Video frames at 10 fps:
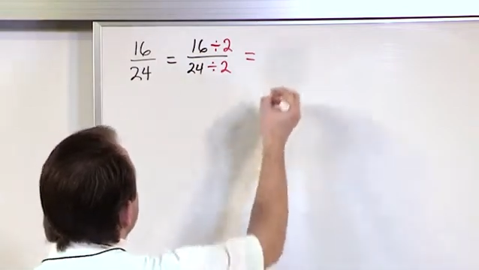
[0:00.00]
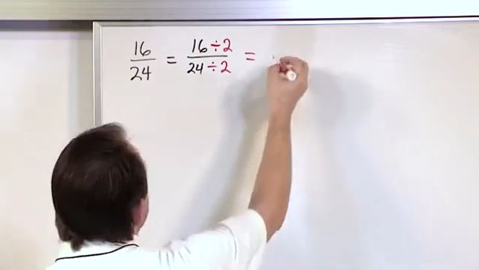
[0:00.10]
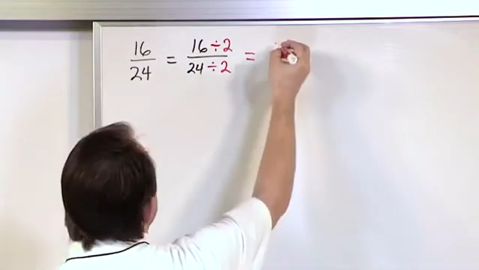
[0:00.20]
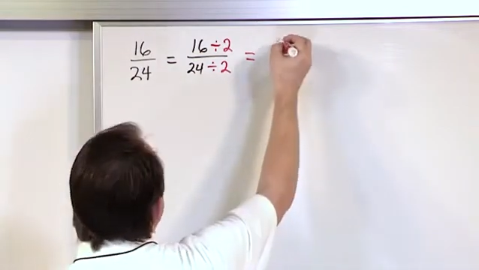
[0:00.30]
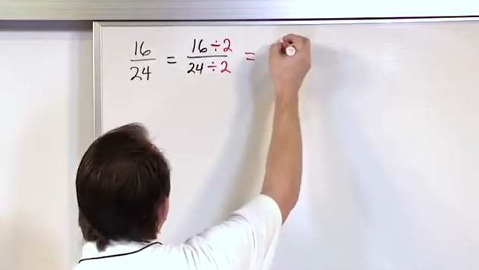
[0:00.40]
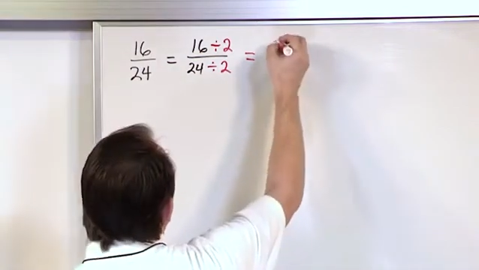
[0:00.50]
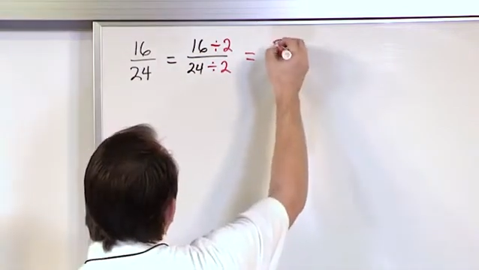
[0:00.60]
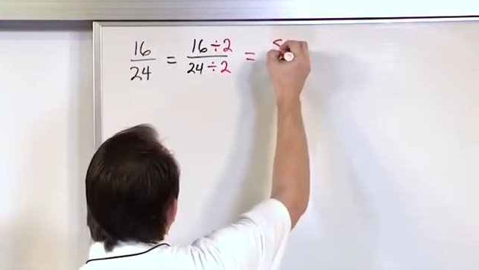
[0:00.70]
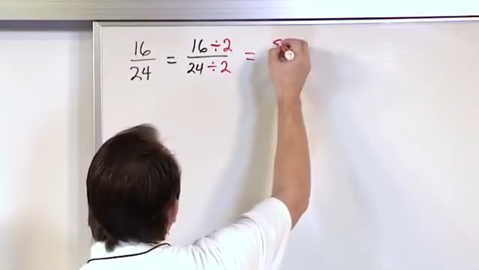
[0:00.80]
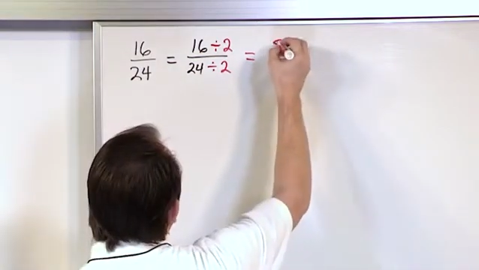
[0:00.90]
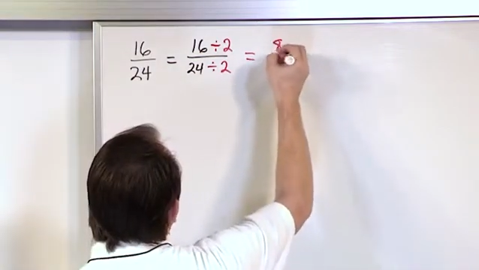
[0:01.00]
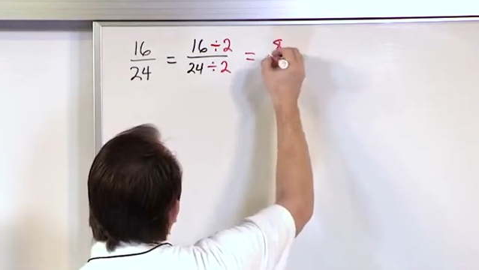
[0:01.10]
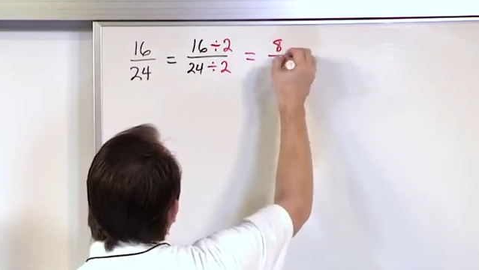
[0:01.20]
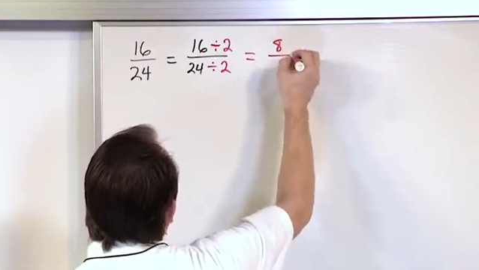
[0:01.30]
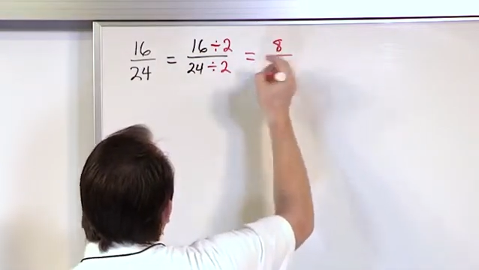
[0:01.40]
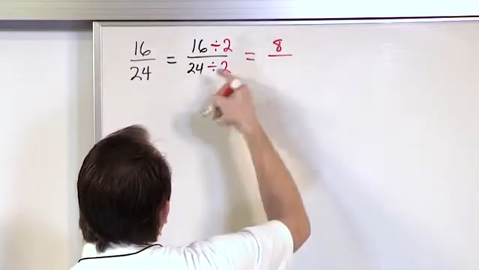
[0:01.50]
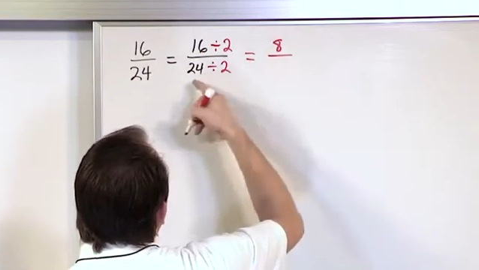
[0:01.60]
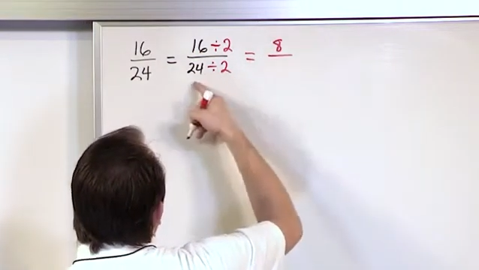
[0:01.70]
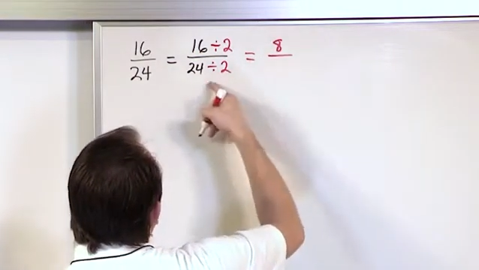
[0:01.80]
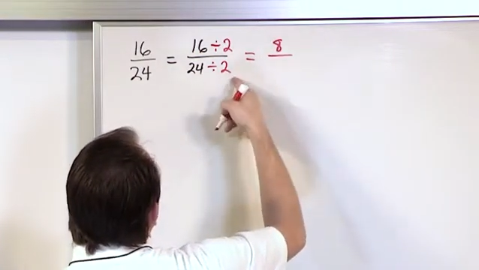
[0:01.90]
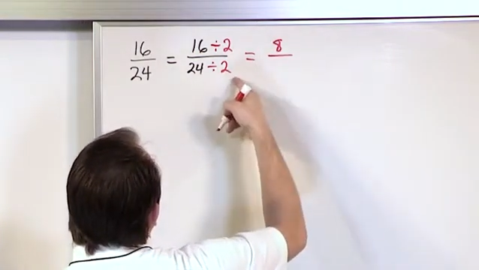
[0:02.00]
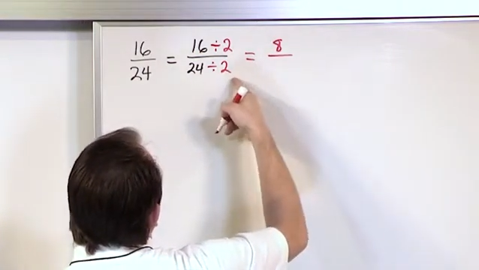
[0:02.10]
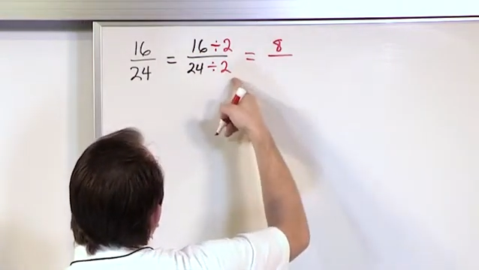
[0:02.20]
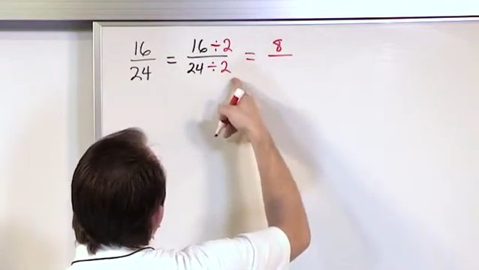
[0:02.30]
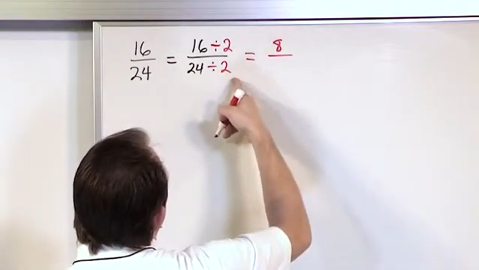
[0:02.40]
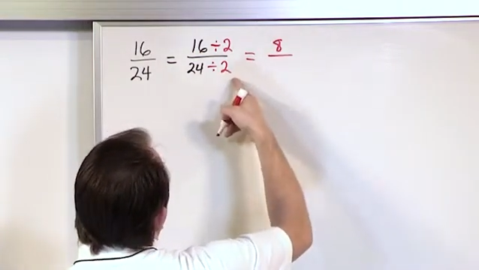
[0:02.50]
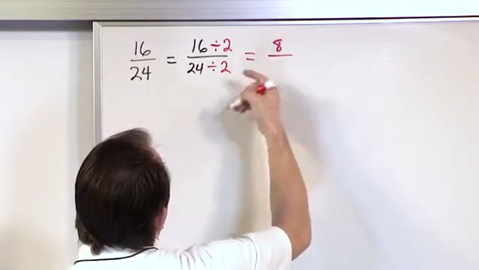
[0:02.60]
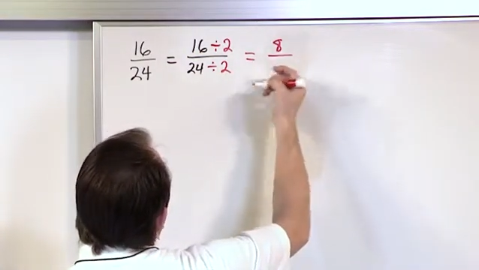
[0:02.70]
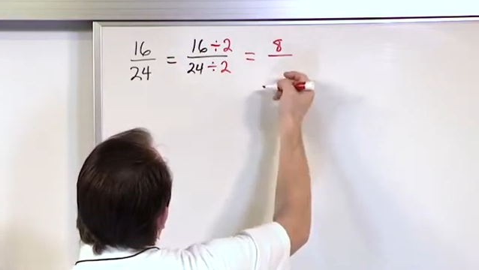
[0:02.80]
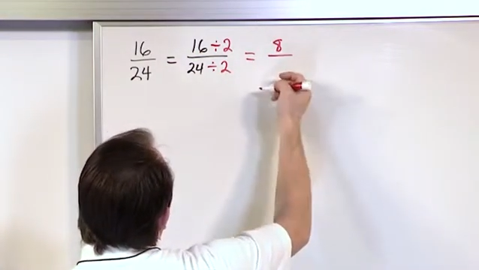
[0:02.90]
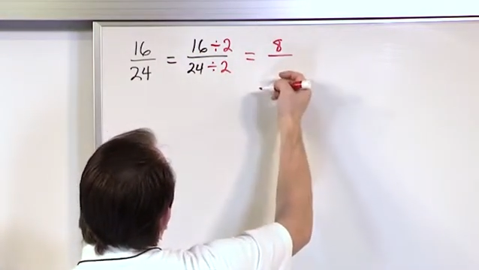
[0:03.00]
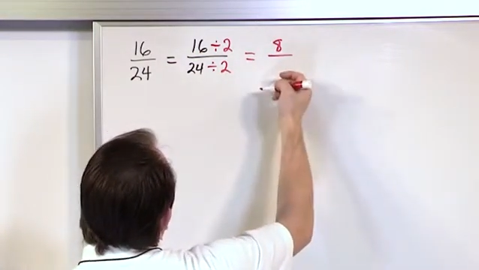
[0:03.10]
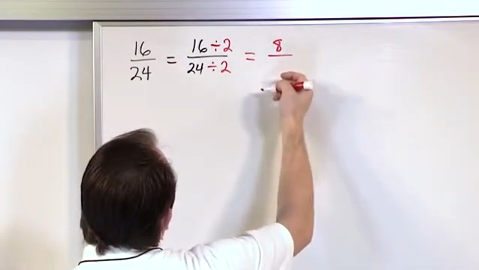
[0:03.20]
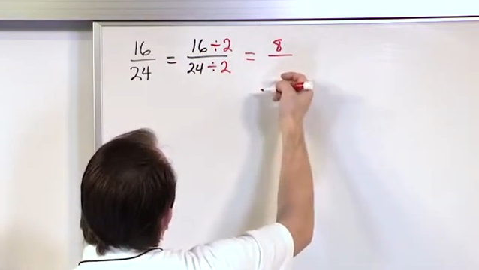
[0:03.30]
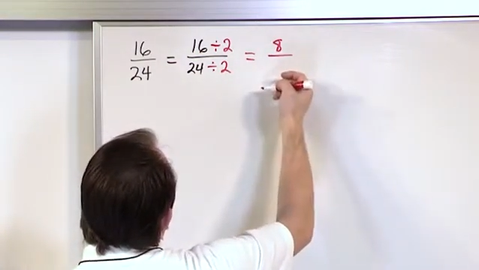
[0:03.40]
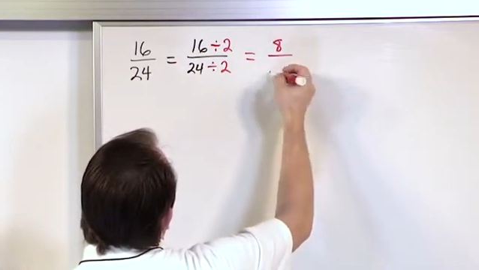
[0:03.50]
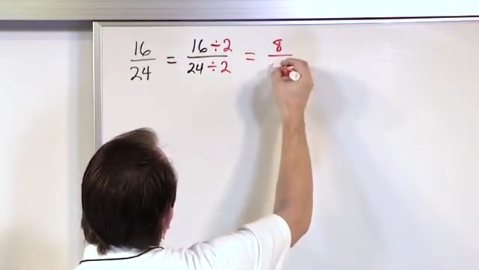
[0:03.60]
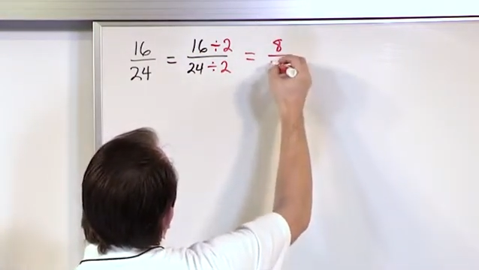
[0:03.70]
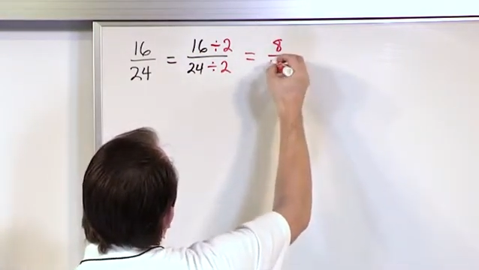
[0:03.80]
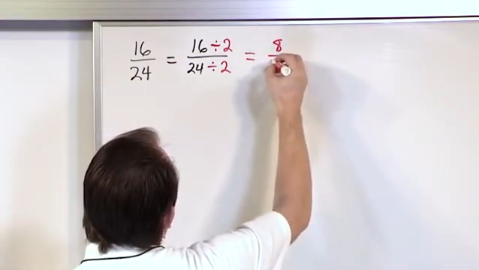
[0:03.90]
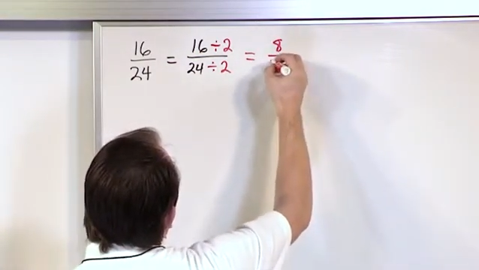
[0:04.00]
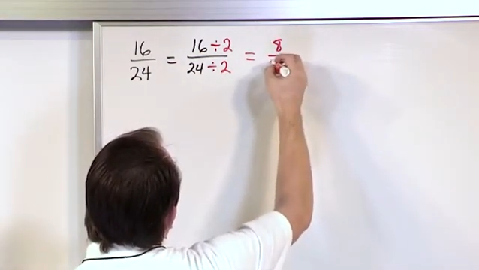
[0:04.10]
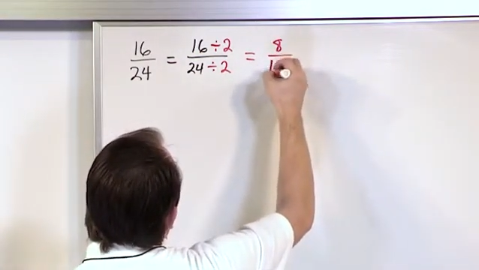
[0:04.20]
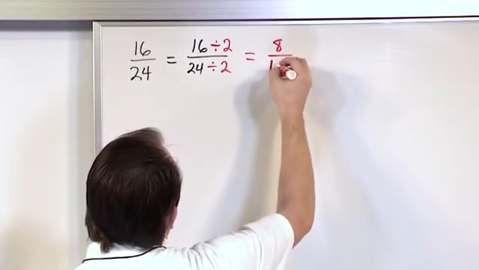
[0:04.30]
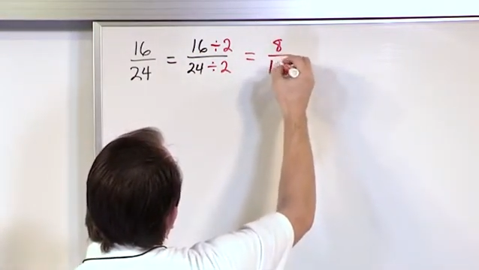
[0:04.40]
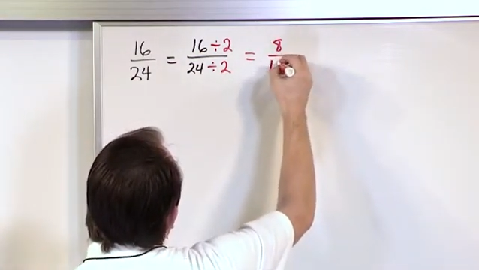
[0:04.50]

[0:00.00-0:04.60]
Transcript: No face is visible, so there are no lips to read.